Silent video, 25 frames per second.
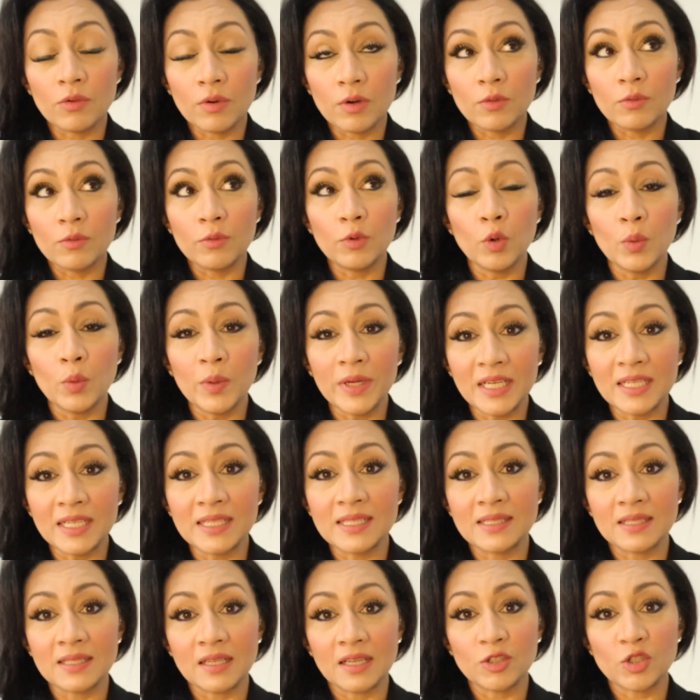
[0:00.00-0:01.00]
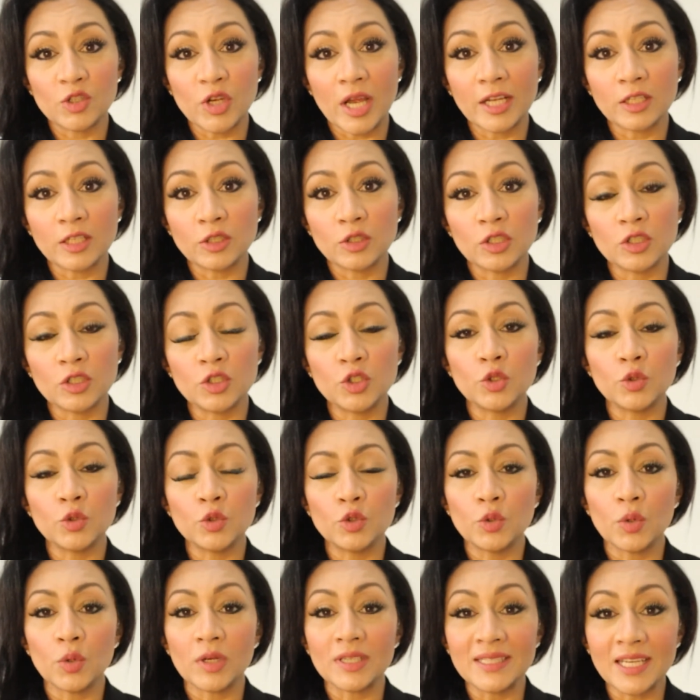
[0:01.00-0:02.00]
ruinous childhood due
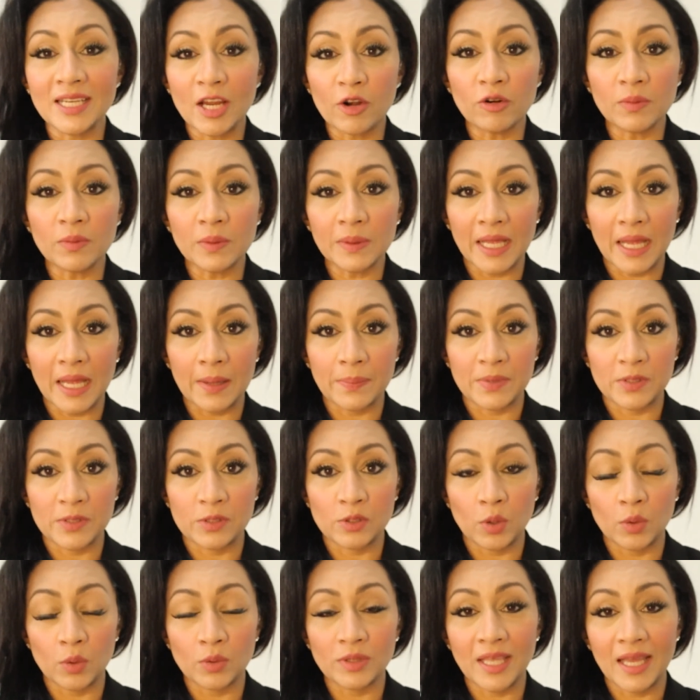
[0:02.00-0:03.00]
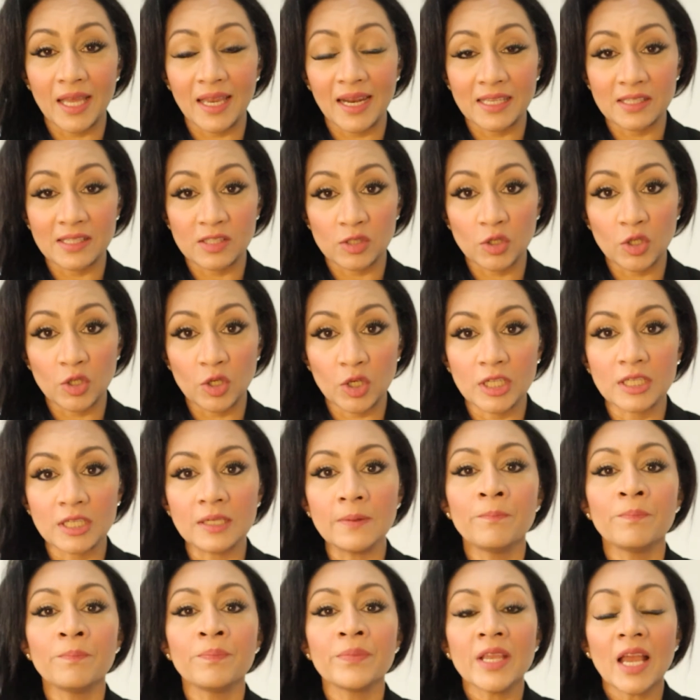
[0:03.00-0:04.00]
to a terrible episode that has
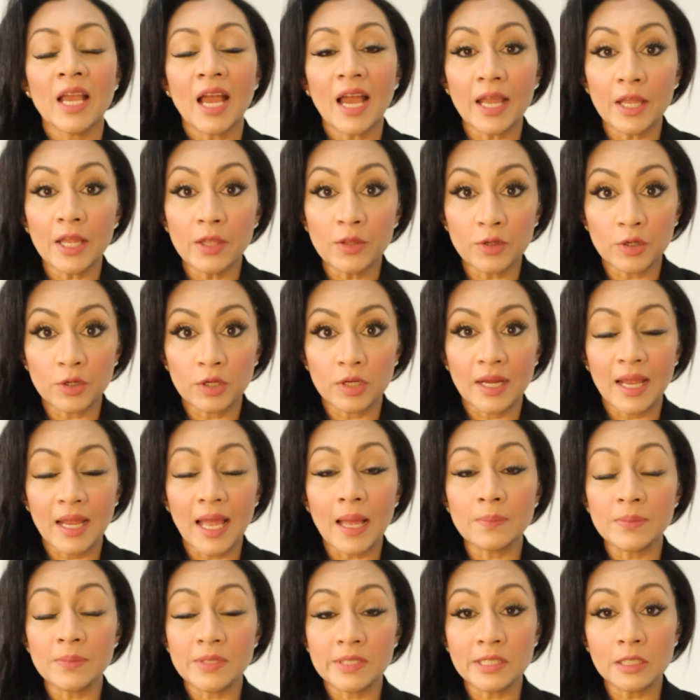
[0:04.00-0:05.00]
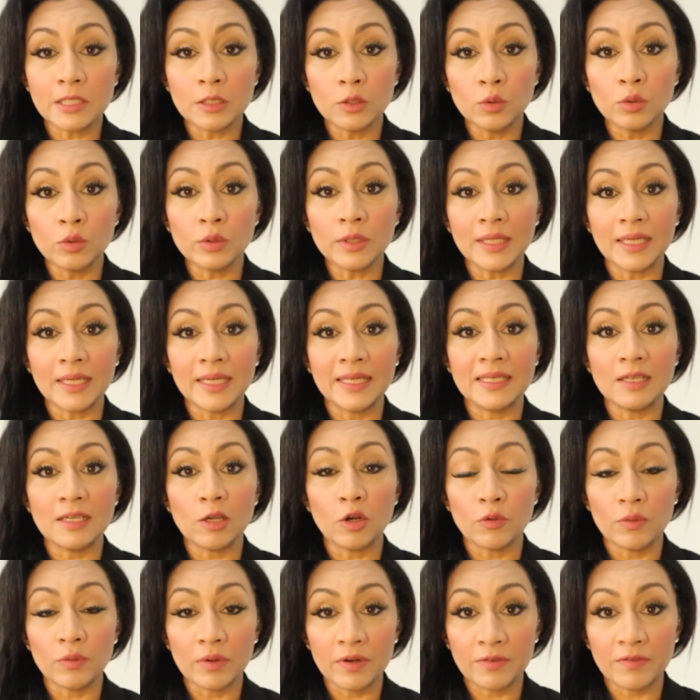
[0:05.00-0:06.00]
occurred either absolutely
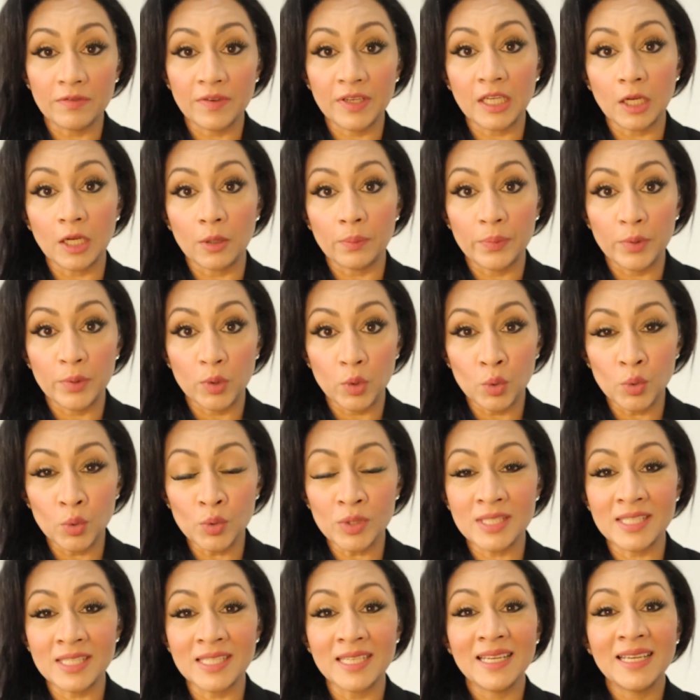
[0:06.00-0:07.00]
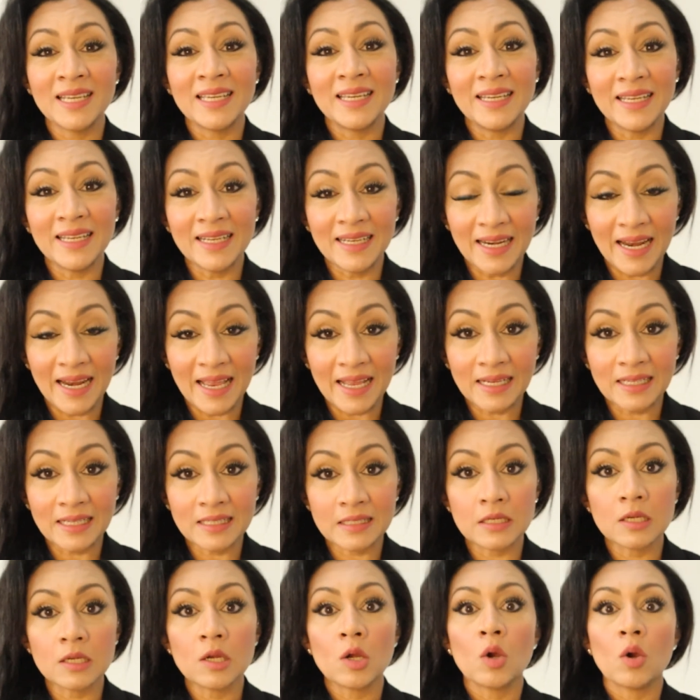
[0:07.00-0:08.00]
horrific abuse,
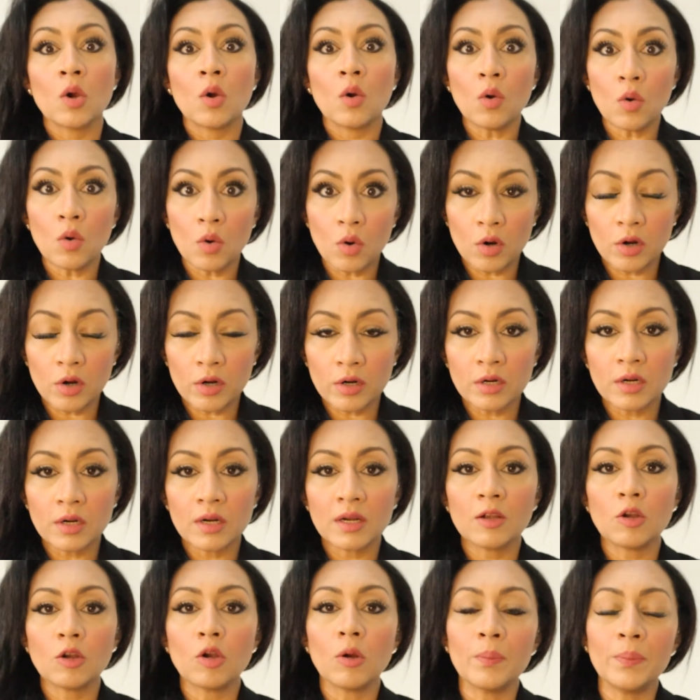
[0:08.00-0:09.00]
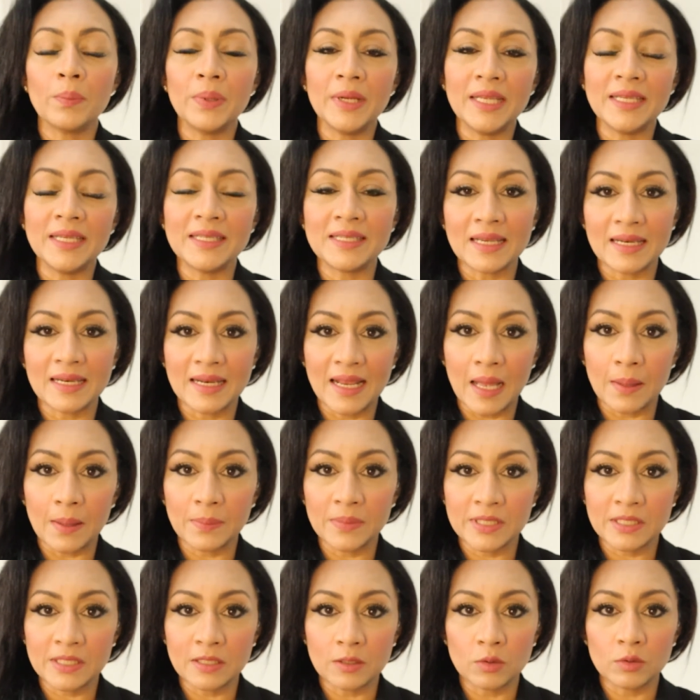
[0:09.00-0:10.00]
neglect, or complete and
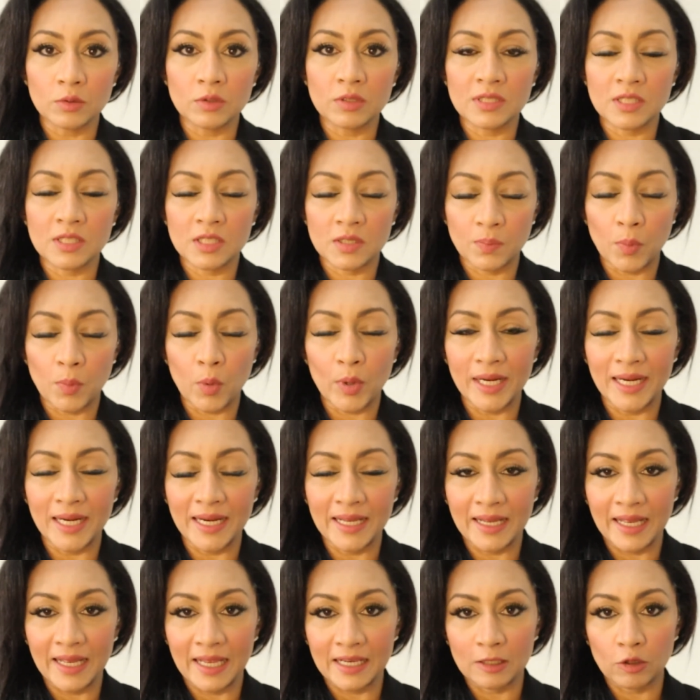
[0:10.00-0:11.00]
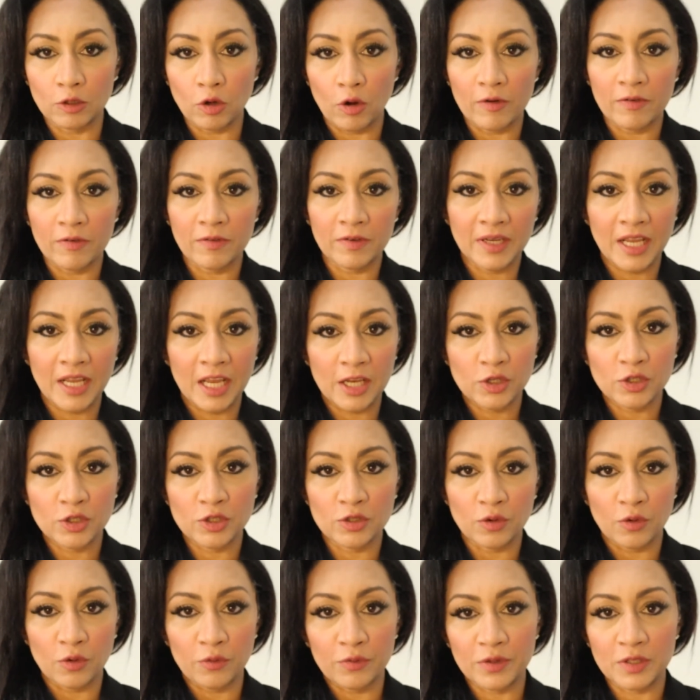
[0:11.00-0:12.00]
absolute spoiling and
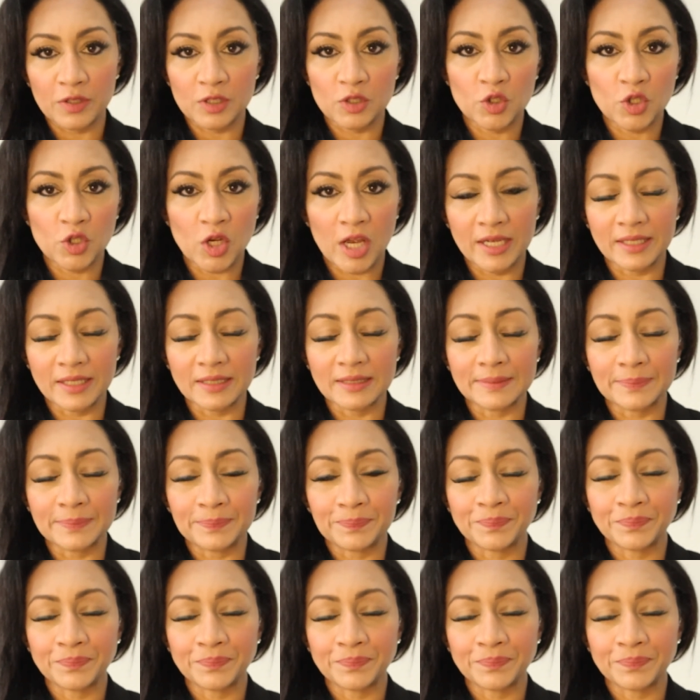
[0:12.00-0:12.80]
glorification of this child.